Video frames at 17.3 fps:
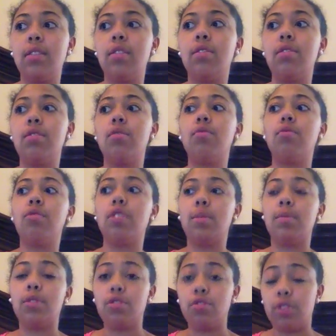the student will
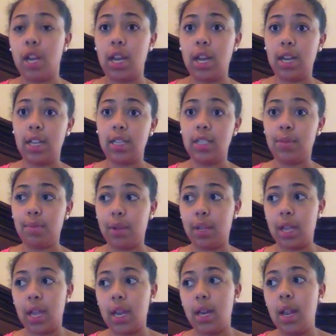demonstrate and
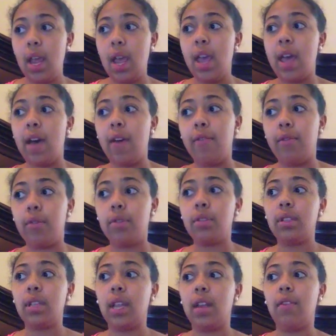explain how
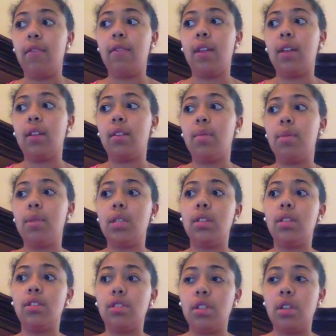force can affect the
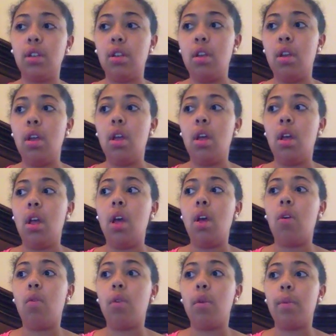position
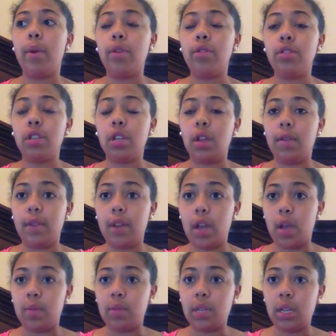or motion of an
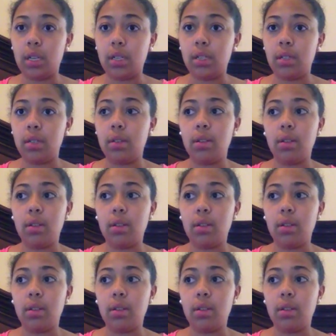object.